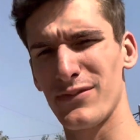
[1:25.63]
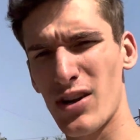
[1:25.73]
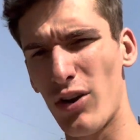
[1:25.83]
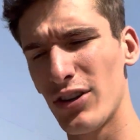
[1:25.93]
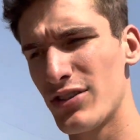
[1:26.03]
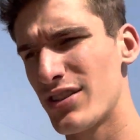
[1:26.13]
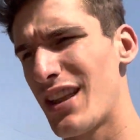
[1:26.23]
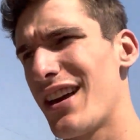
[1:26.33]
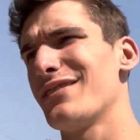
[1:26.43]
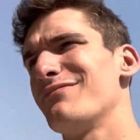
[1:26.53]
college
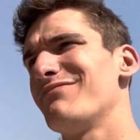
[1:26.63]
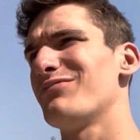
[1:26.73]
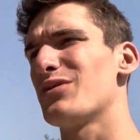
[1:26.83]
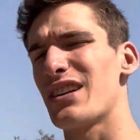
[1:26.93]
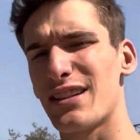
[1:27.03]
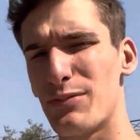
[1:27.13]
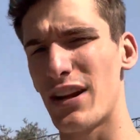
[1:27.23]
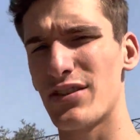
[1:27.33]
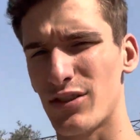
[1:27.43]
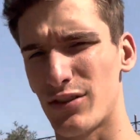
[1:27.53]
that was
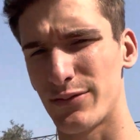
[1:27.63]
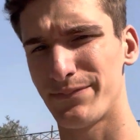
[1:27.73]
exponential?